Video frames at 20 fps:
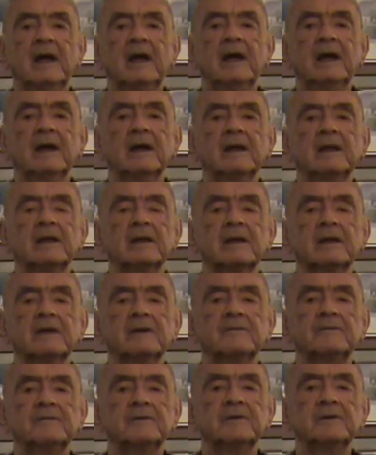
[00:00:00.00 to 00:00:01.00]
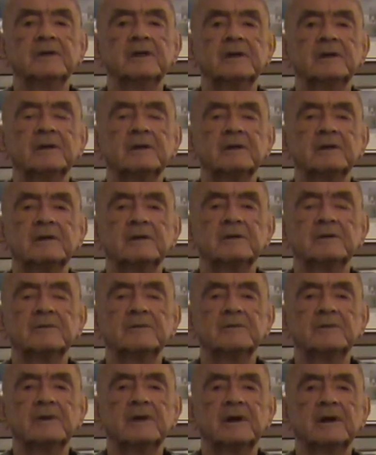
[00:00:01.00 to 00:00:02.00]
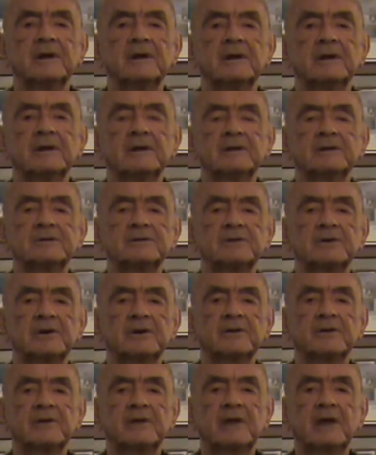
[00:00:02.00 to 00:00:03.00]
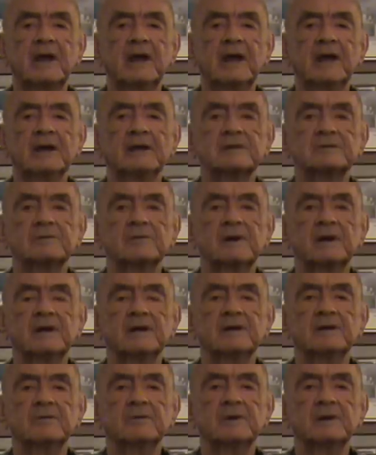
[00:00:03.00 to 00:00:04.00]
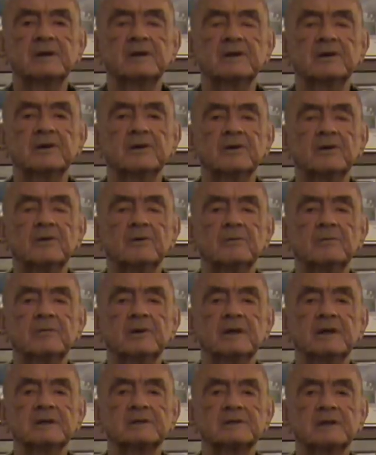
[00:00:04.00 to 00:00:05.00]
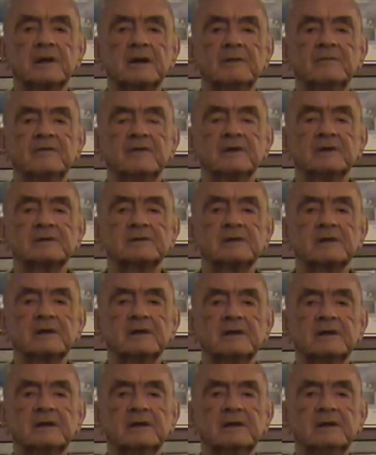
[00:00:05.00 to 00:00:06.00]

And if you didn't run short of gas, why, you went to your home base, obviously.